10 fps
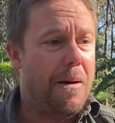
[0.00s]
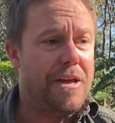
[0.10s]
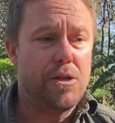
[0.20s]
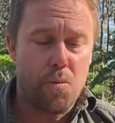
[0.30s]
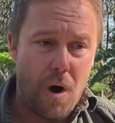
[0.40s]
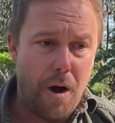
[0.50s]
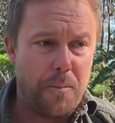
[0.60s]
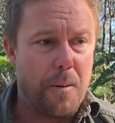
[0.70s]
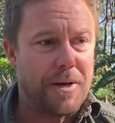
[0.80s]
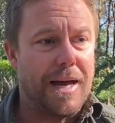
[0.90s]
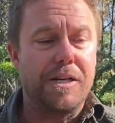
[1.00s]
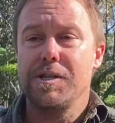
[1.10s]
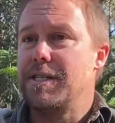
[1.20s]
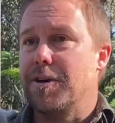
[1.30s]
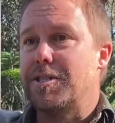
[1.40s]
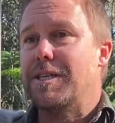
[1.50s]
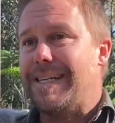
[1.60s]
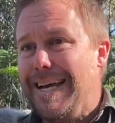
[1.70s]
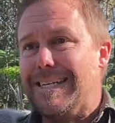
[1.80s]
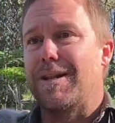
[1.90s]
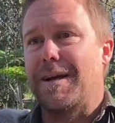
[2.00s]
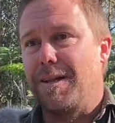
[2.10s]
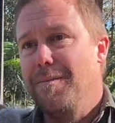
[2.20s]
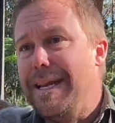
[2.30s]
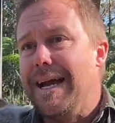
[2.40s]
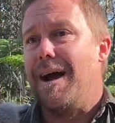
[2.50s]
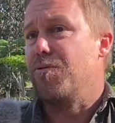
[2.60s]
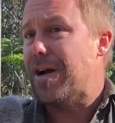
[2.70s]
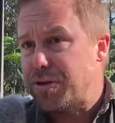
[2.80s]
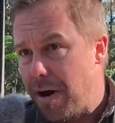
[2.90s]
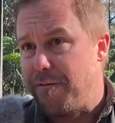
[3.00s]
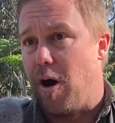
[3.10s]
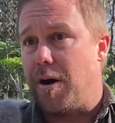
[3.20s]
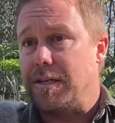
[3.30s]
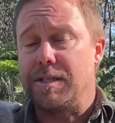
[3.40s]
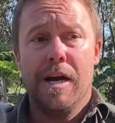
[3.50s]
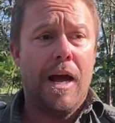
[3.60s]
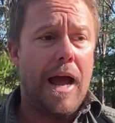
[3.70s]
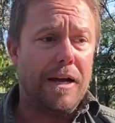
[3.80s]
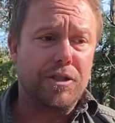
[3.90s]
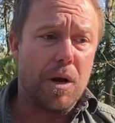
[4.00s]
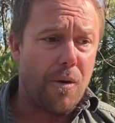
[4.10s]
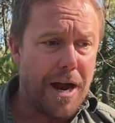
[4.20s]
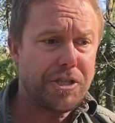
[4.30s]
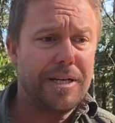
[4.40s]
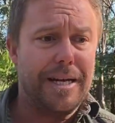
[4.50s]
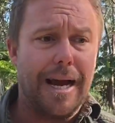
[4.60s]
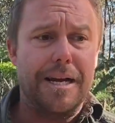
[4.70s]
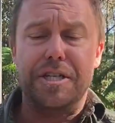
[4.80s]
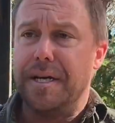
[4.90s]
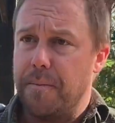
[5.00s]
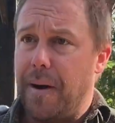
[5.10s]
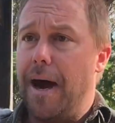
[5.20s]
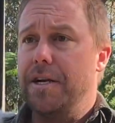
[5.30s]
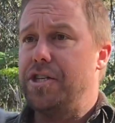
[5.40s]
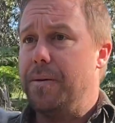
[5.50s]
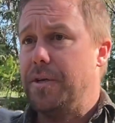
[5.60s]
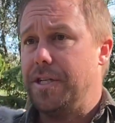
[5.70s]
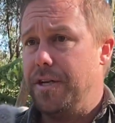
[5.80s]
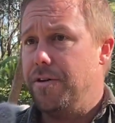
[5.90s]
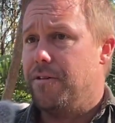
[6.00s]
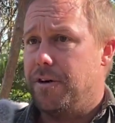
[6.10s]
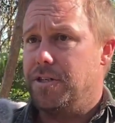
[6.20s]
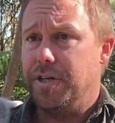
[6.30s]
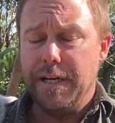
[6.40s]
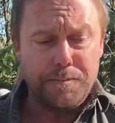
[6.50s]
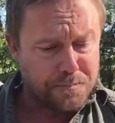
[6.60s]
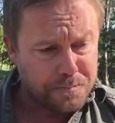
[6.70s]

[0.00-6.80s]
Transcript: In the wild populations, there is disease like chlamydia and retrovirus. And so we're actually engaging in a partnership with Sydney University